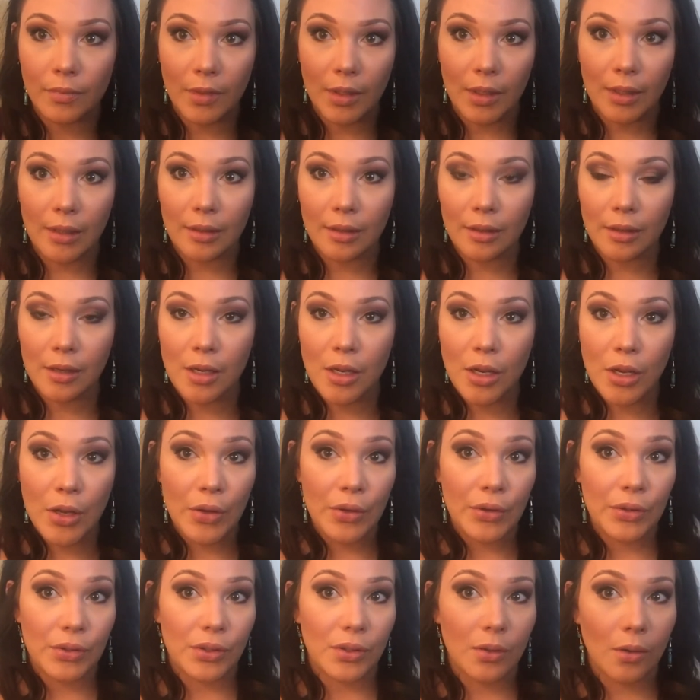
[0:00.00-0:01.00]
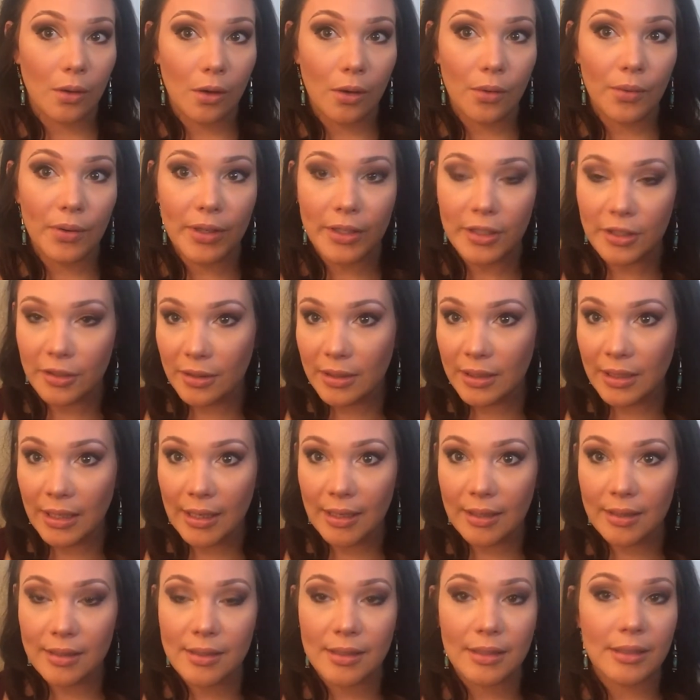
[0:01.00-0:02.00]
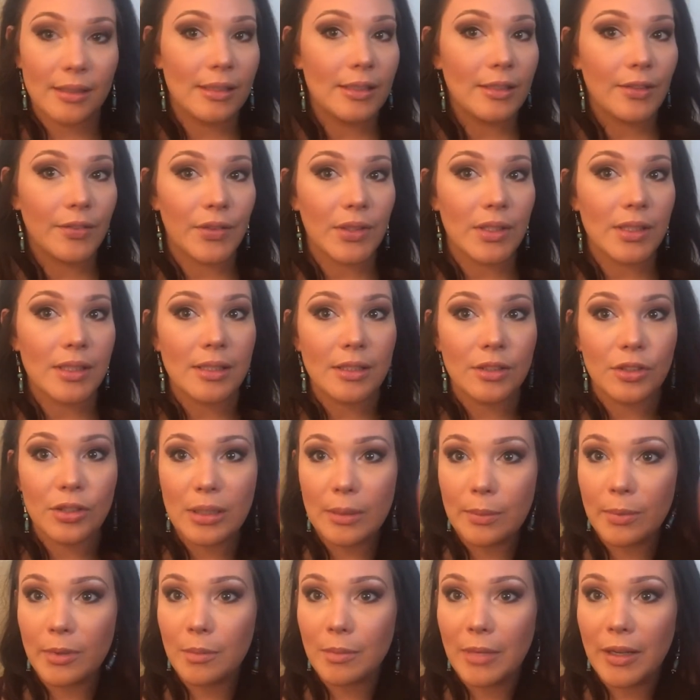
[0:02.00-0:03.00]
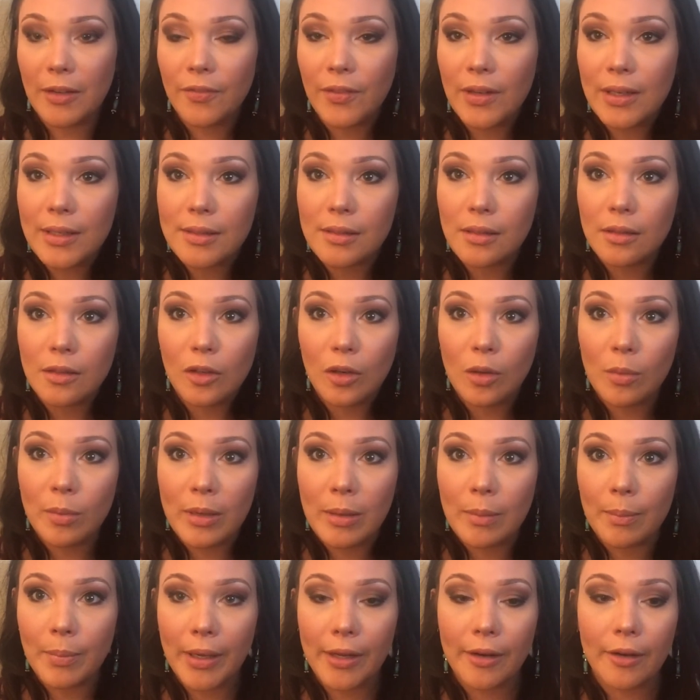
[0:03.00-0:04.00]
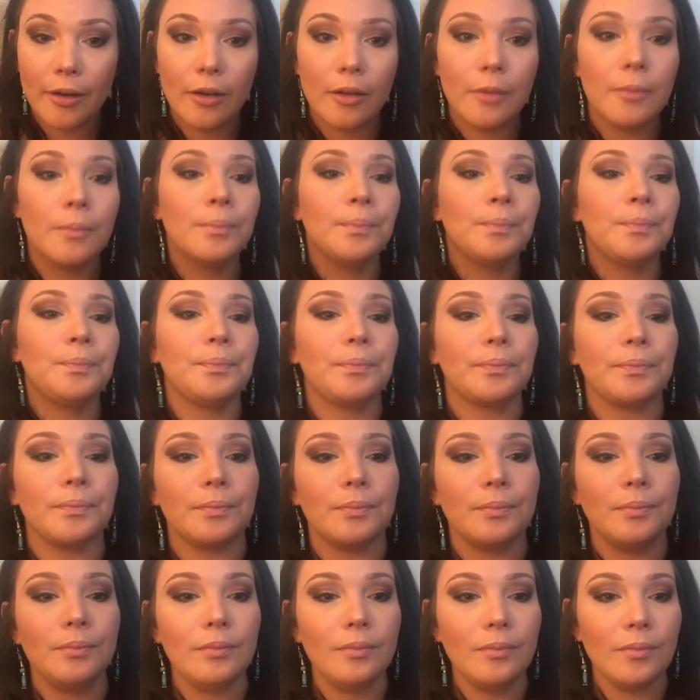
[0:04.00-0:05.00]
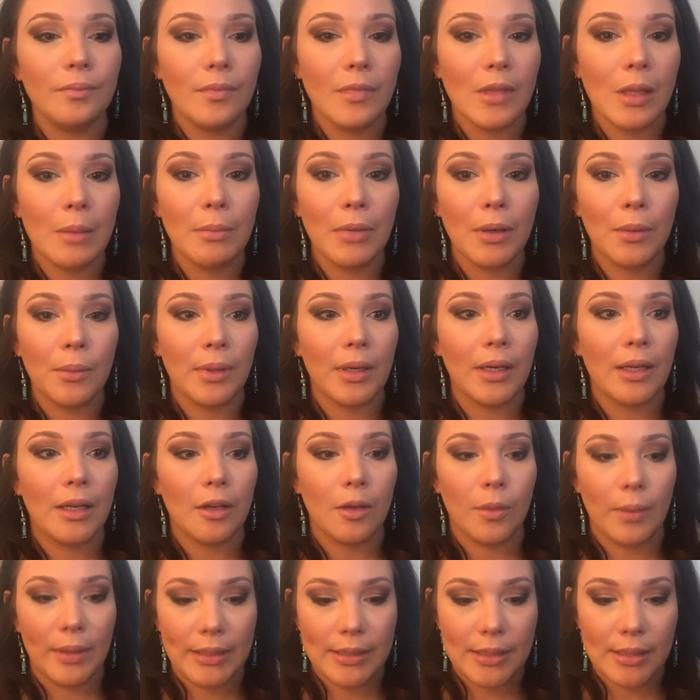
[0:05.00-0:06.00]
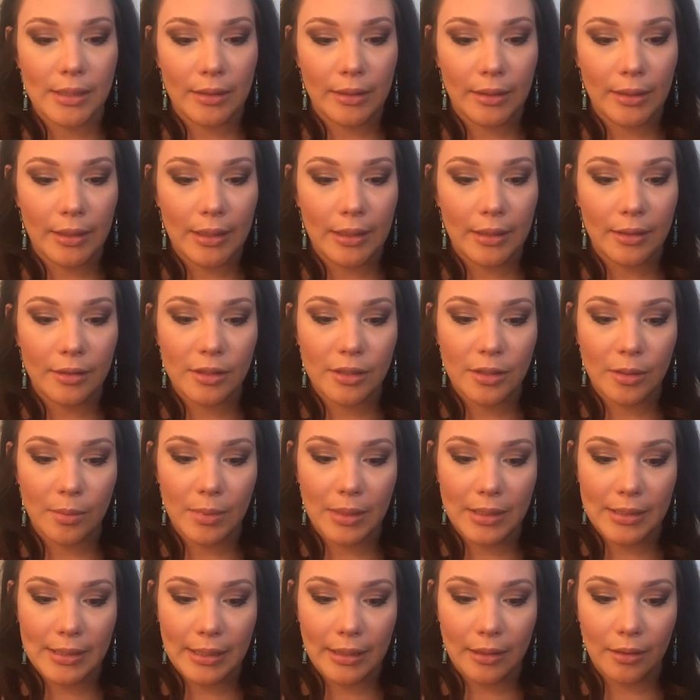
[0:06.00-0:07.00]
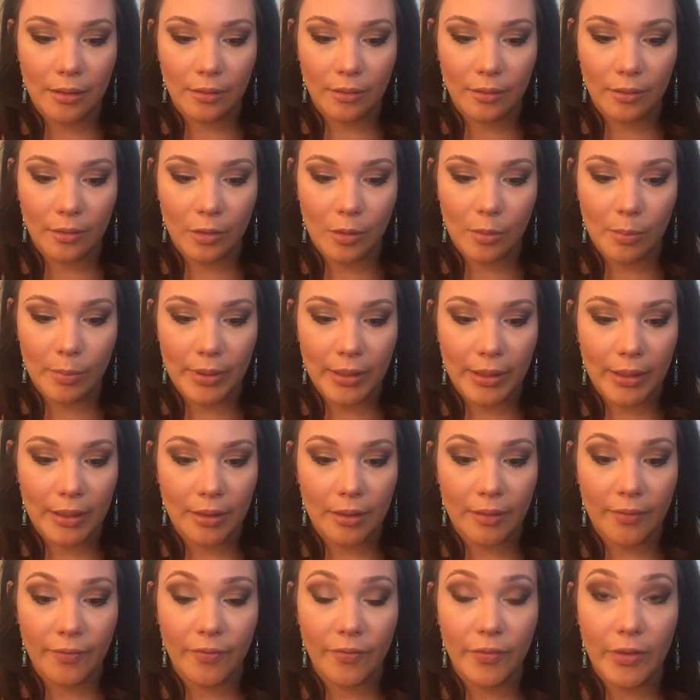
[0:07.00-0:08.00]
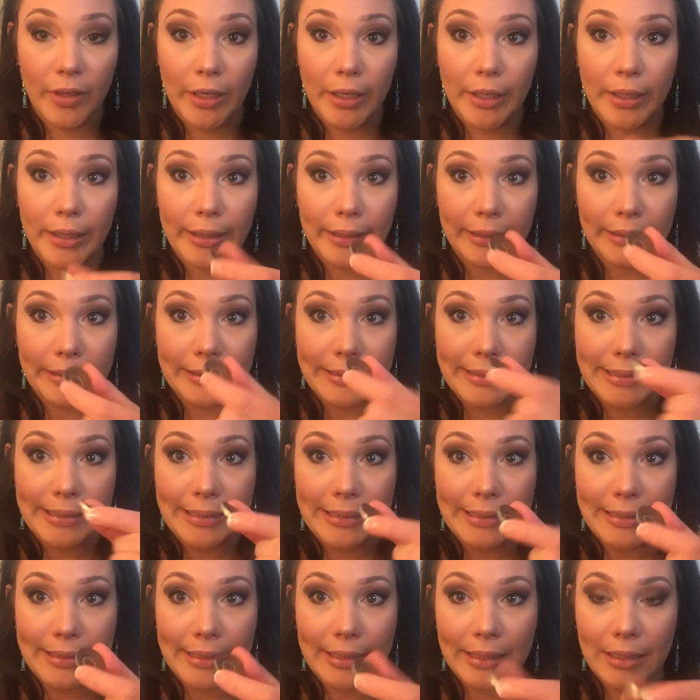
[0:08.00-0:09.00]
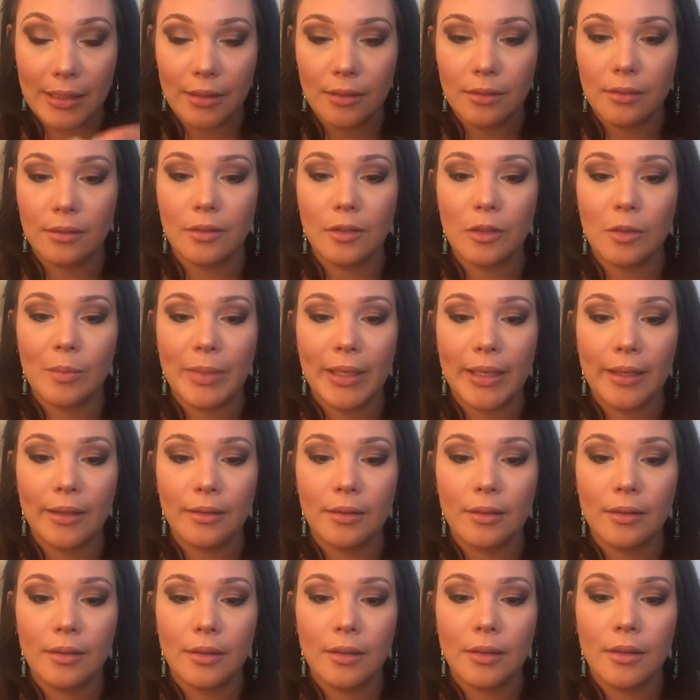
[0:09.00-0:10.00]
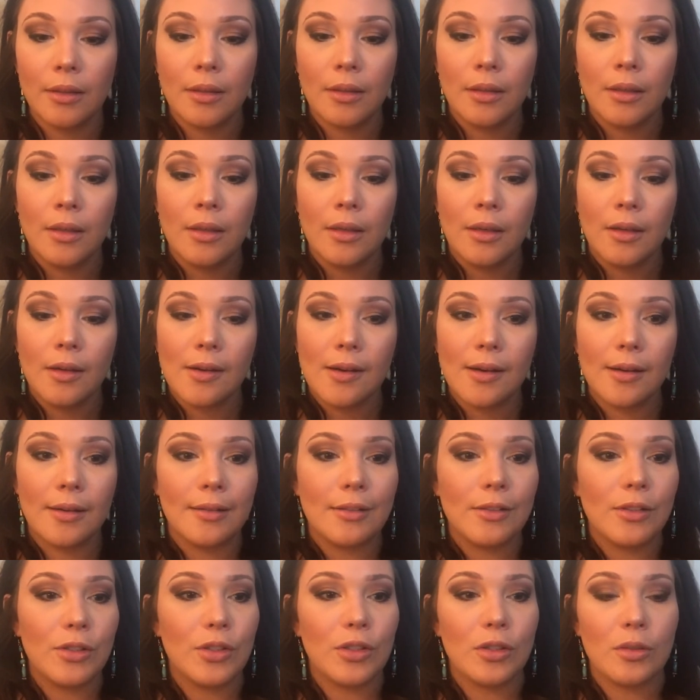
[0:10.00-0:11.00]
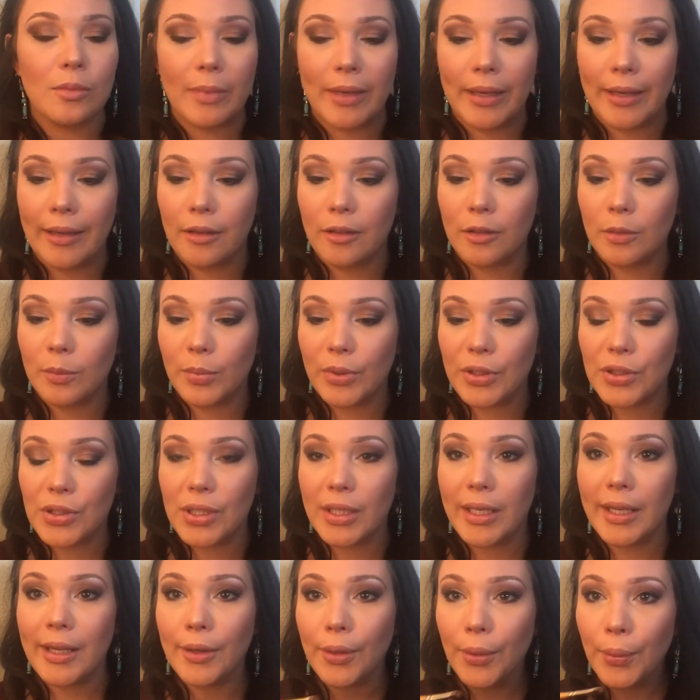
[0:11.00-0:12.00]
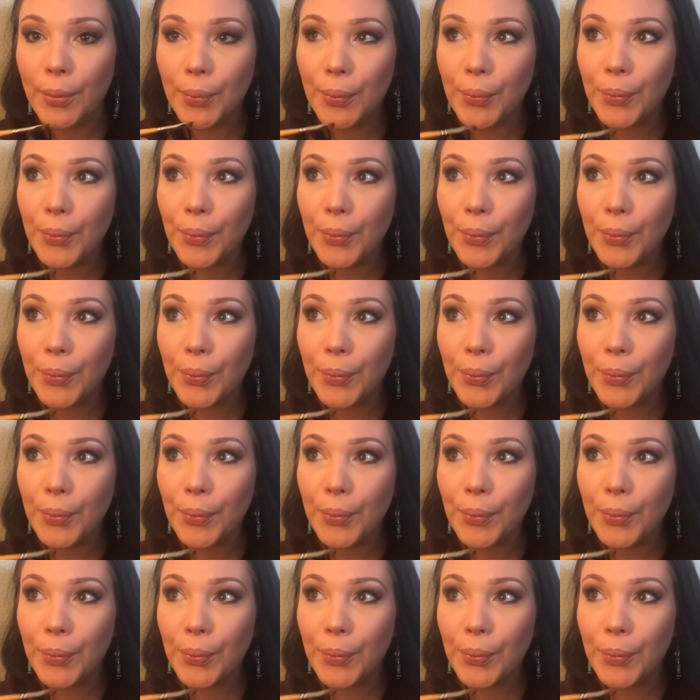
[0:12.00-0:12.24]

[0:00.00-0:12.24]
Okay, so already you can kind of see a difference. It's shaping my face a little bit better, but we're not quite done yet. So I'm going to take a little bit, a very teeny tiny little bit, onto my angled brush again.